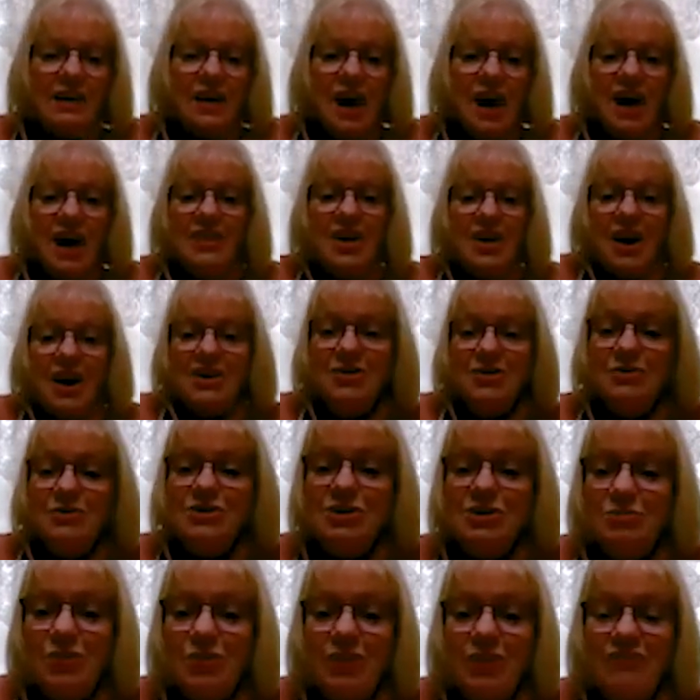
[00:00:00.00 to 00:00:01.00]
and I use
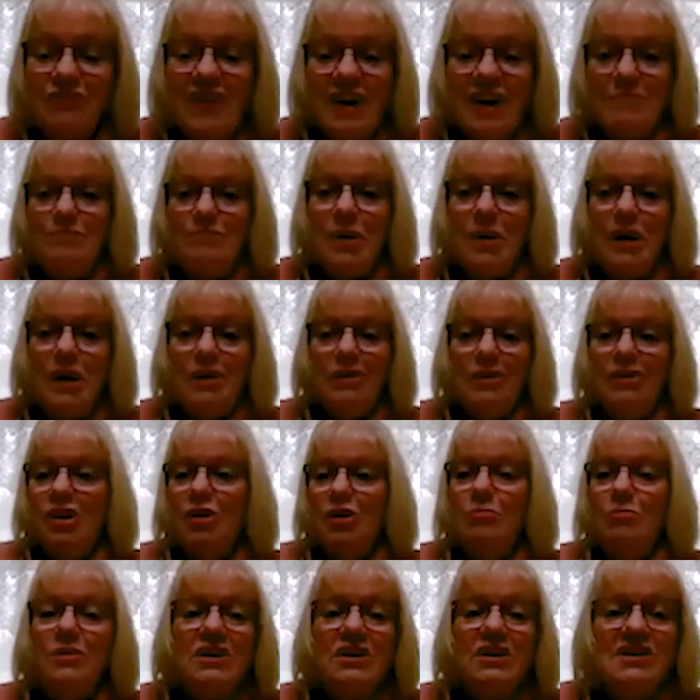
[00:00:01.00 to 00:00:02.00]
the word vampire in
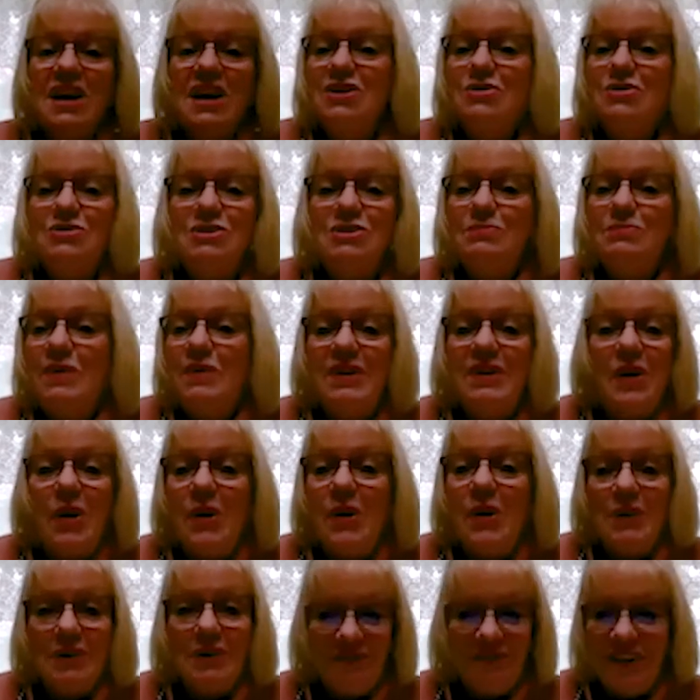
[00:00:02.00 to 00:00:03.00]
there because I used to be
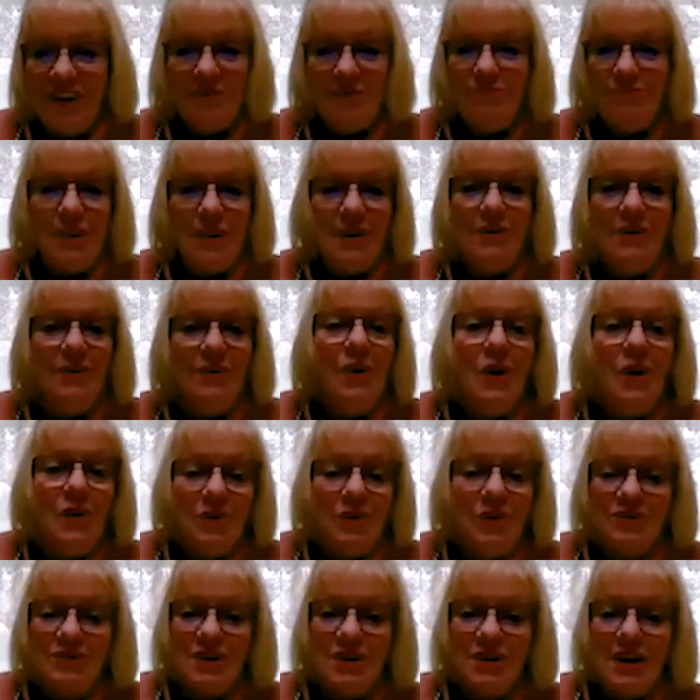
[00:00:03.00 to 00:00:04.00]
called a vampire all
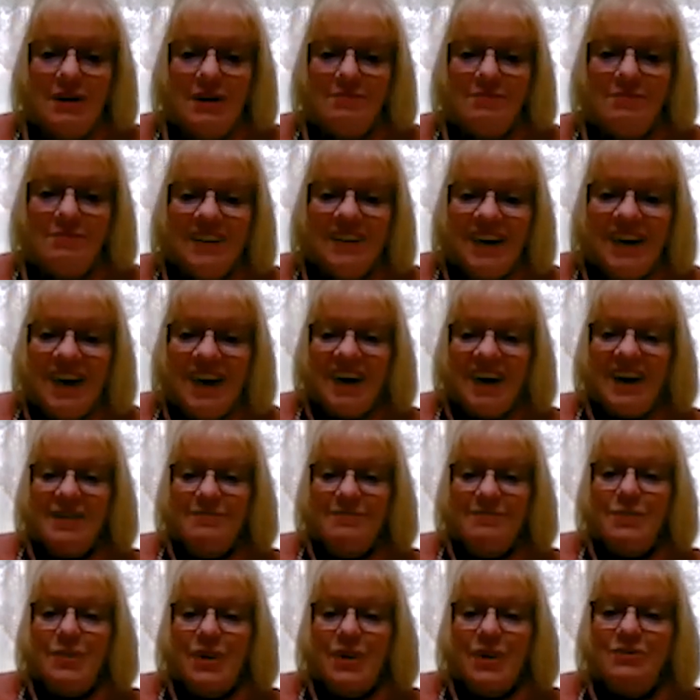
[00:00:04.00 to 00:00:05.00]
the time. And I
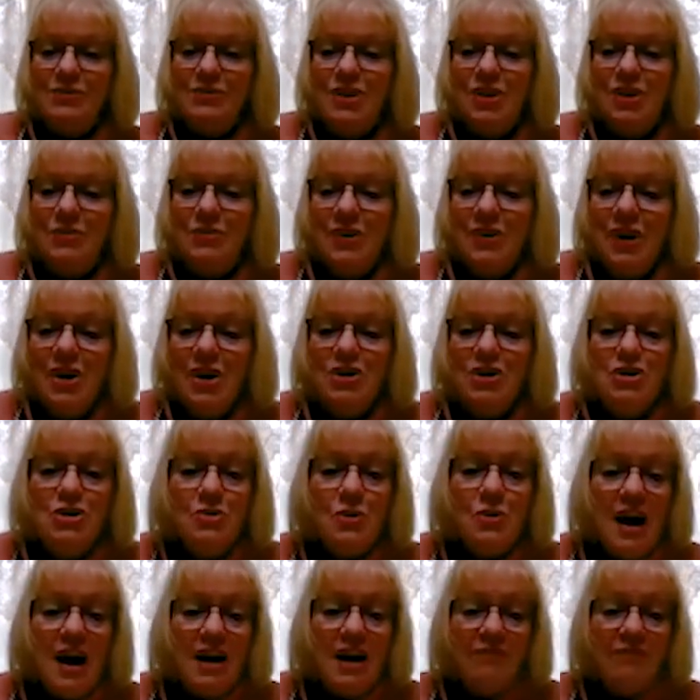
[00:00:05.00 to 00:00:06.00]
put,
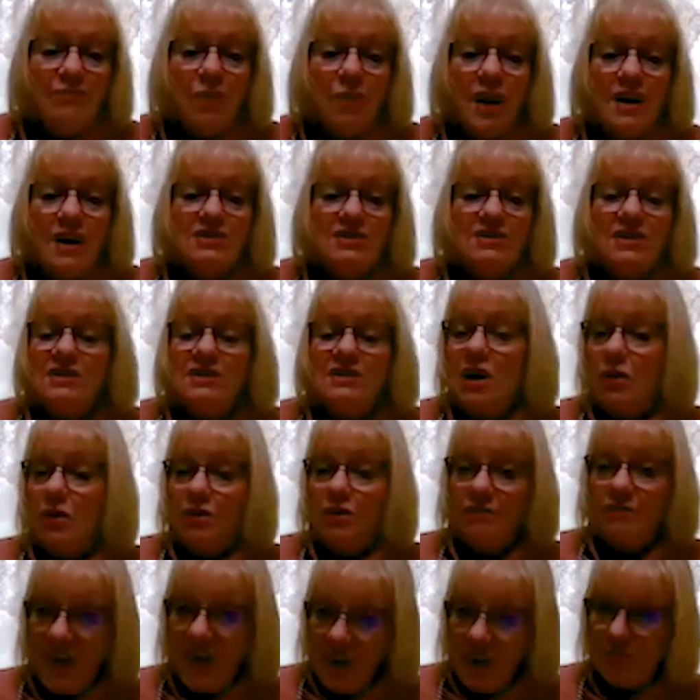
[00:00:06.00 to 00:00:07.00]
you have rights to tell
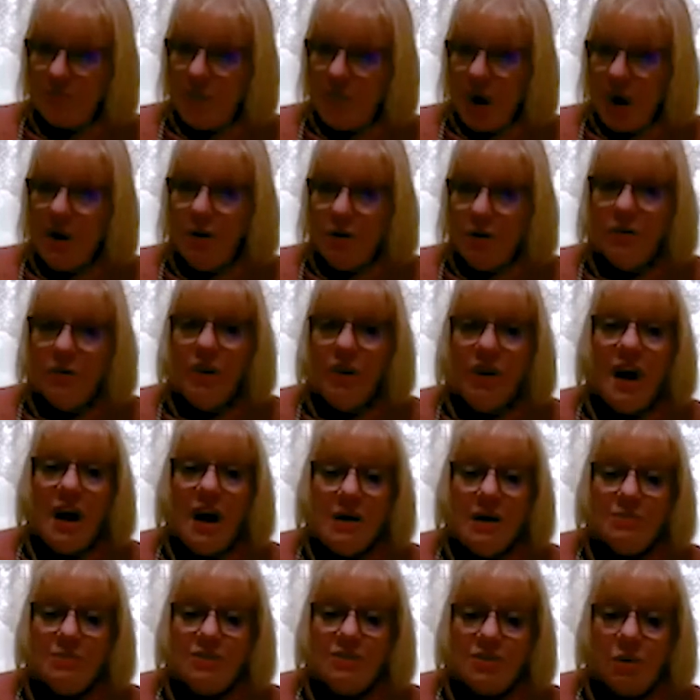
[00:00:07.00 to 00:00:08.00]
the vampire in the
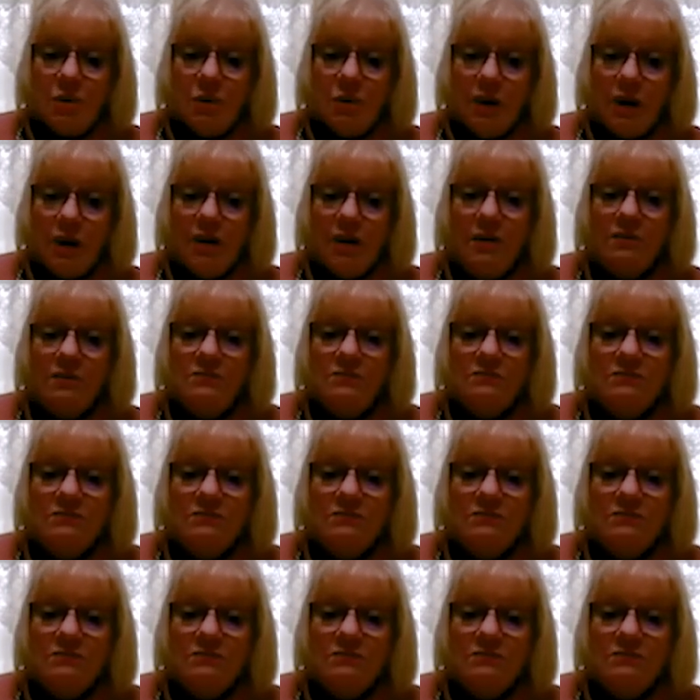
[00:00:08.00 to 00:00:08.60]
laboratory